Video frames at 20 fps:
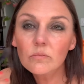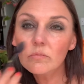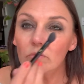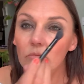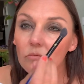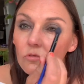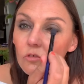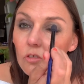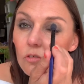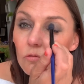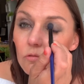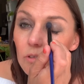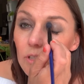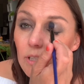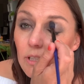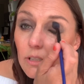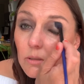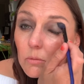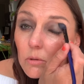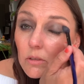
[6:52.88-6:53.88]
Just really
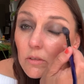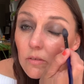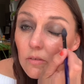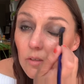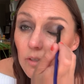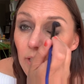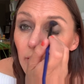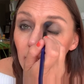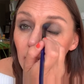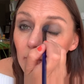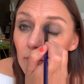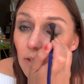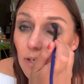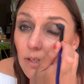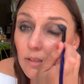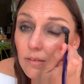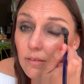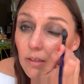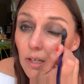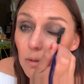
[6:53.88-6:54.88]
want to get that
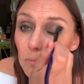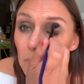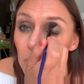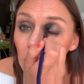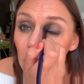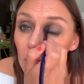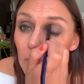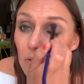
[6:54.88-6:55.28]
depth.